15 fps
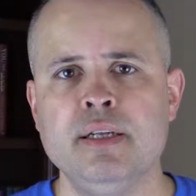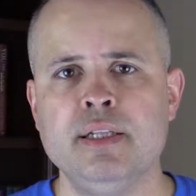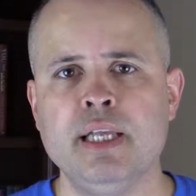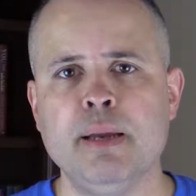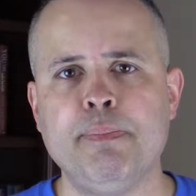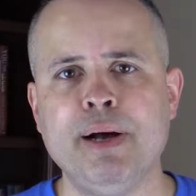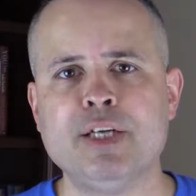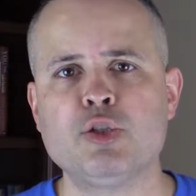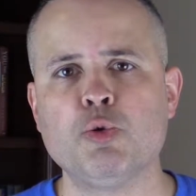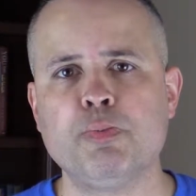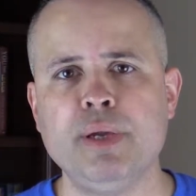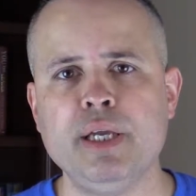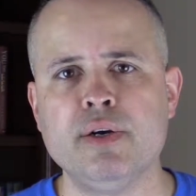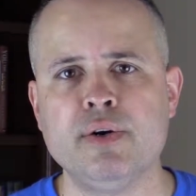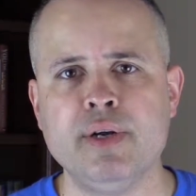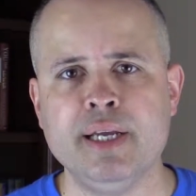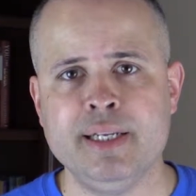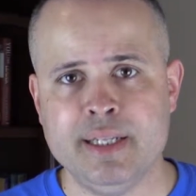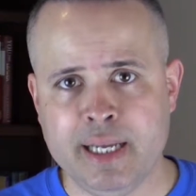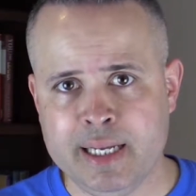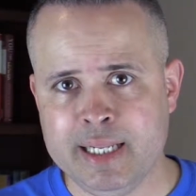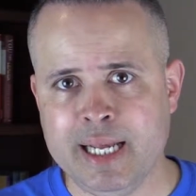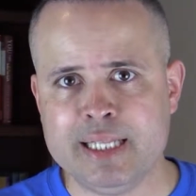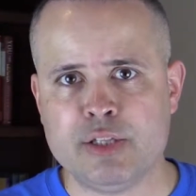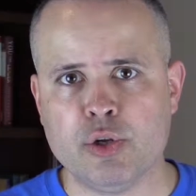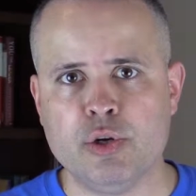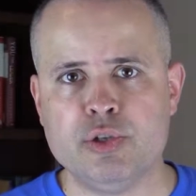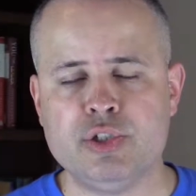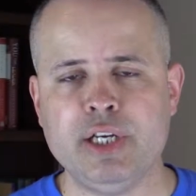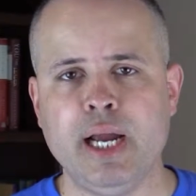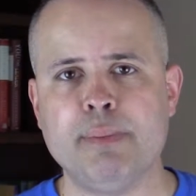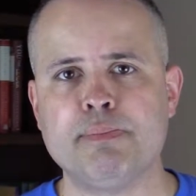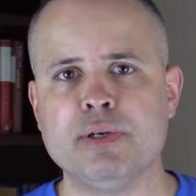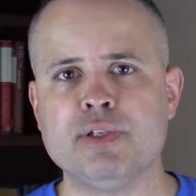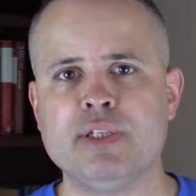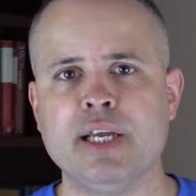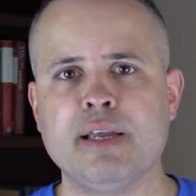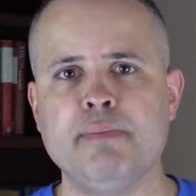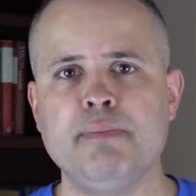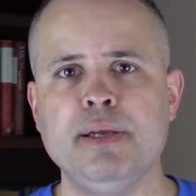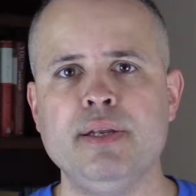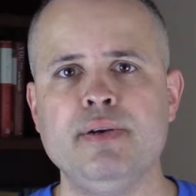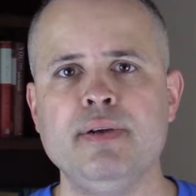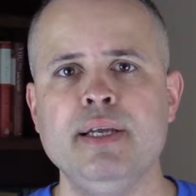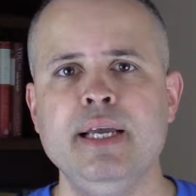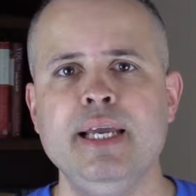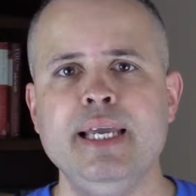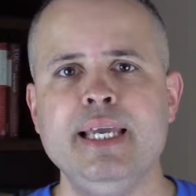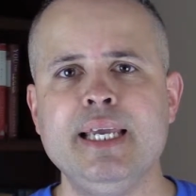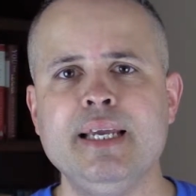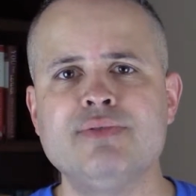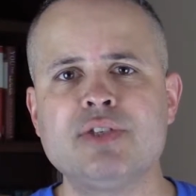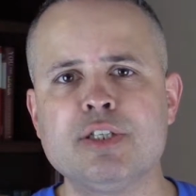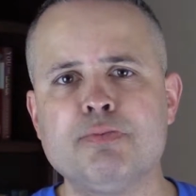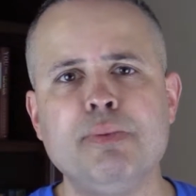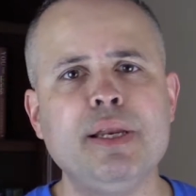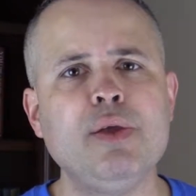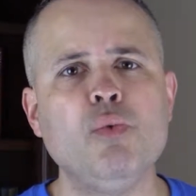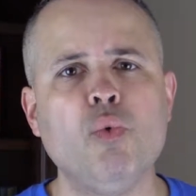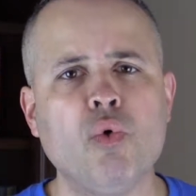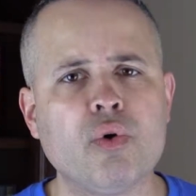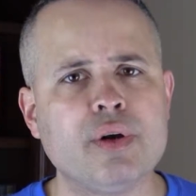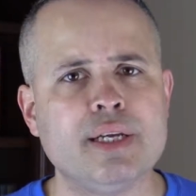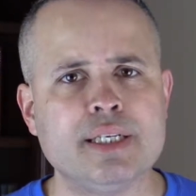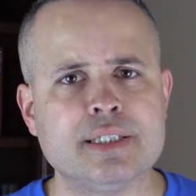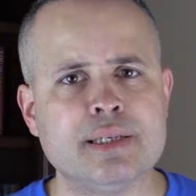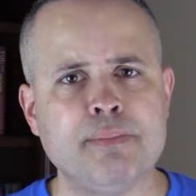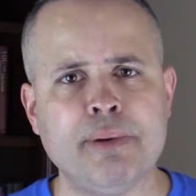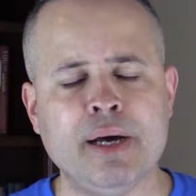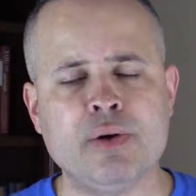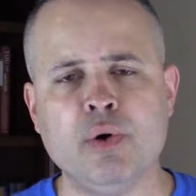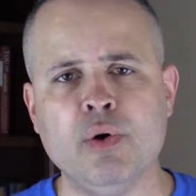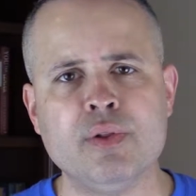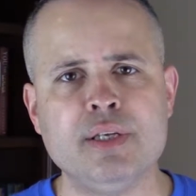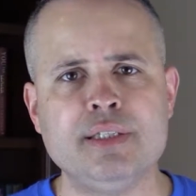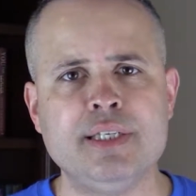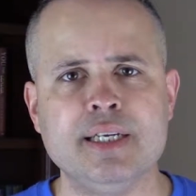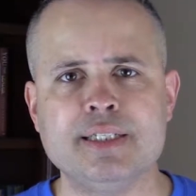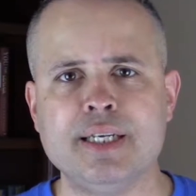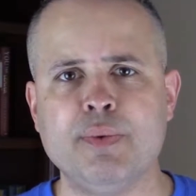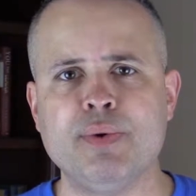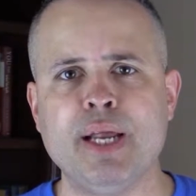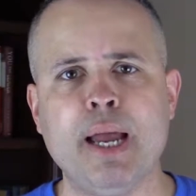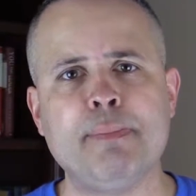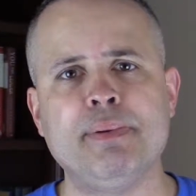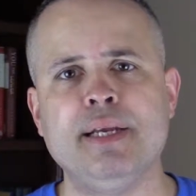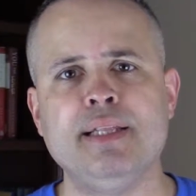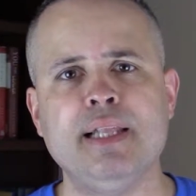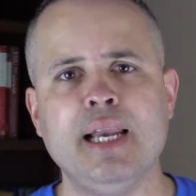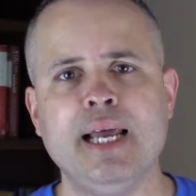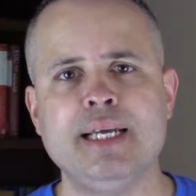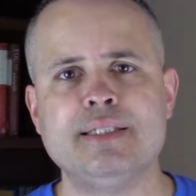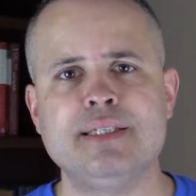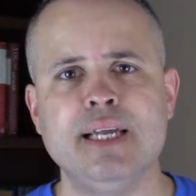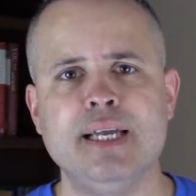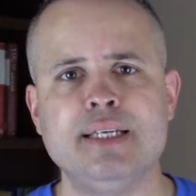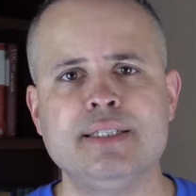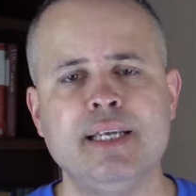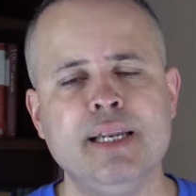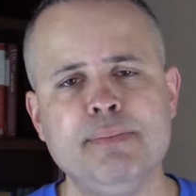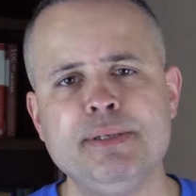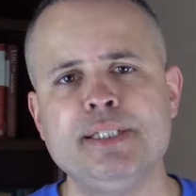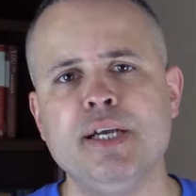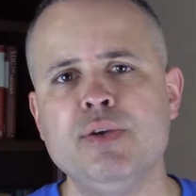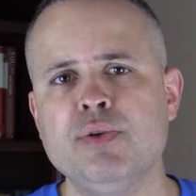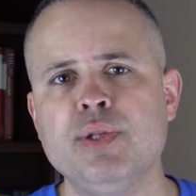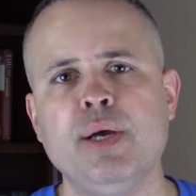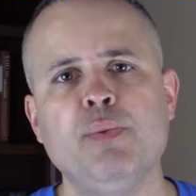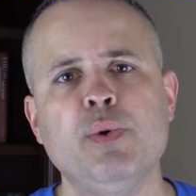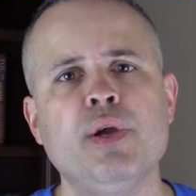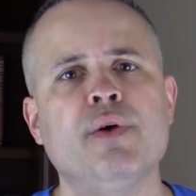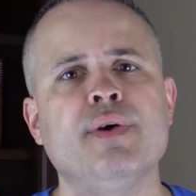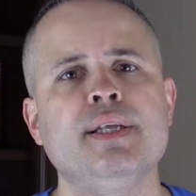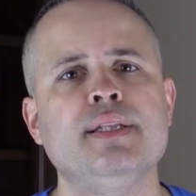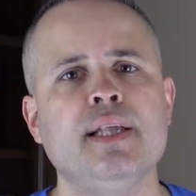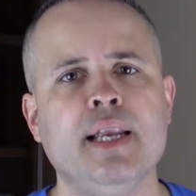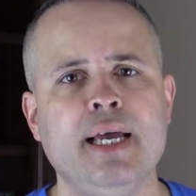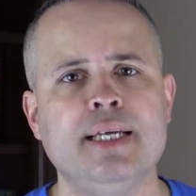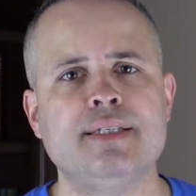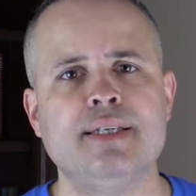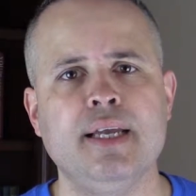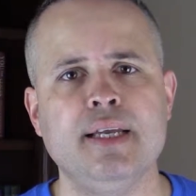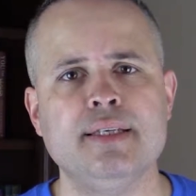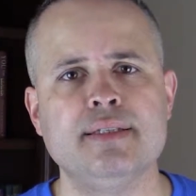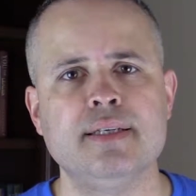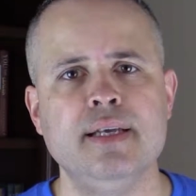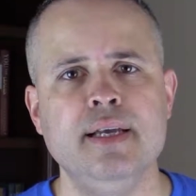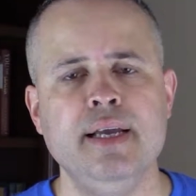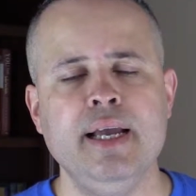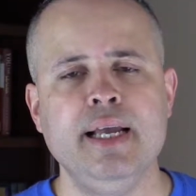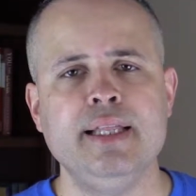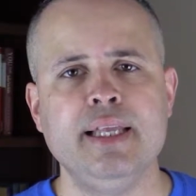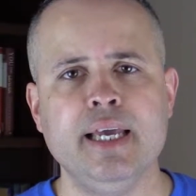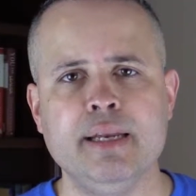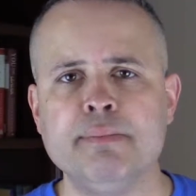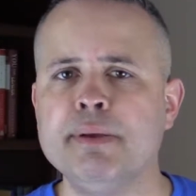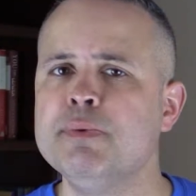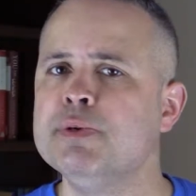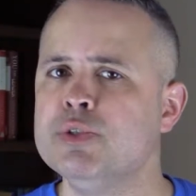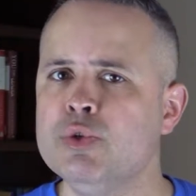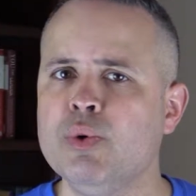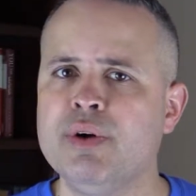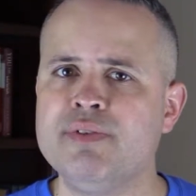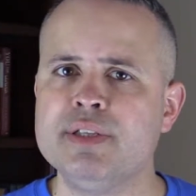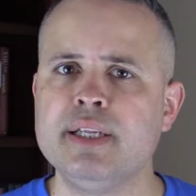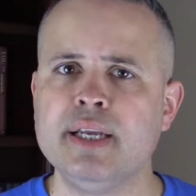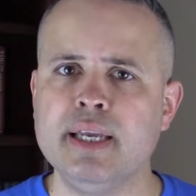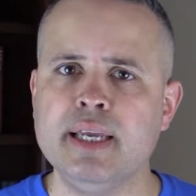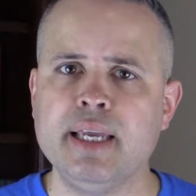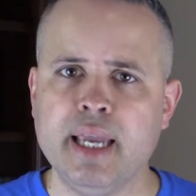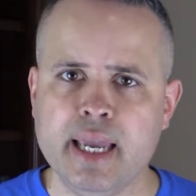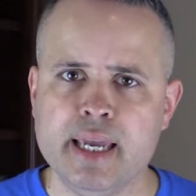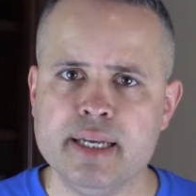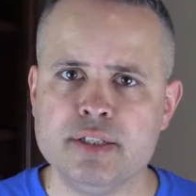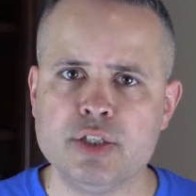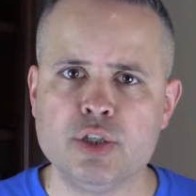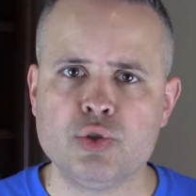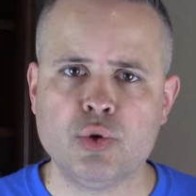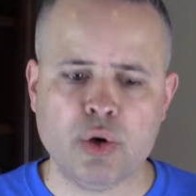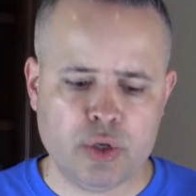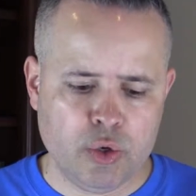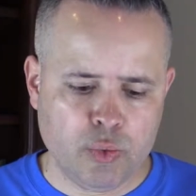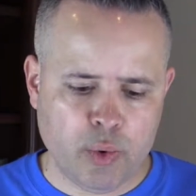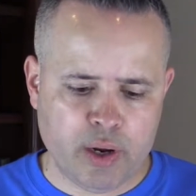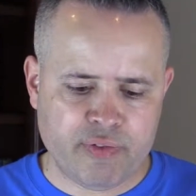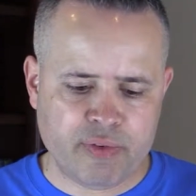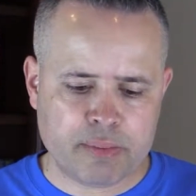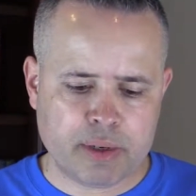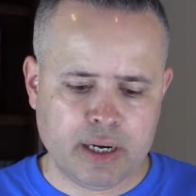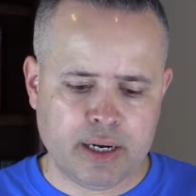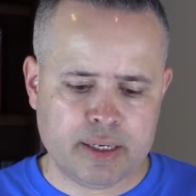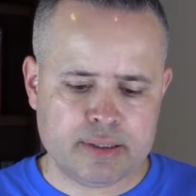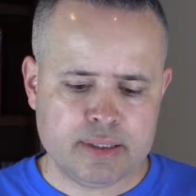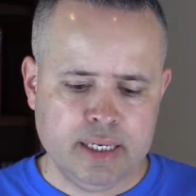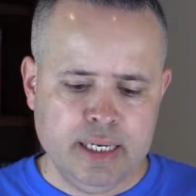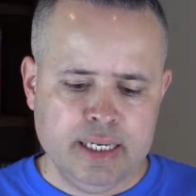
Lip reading: The Apostle Peter, in that third chapter, 2 Peter, he gives us many warnings about all these things that would happen in the last days. And let me tell you that we are in the last days. And the enemy will do everything he can to draw you away from God.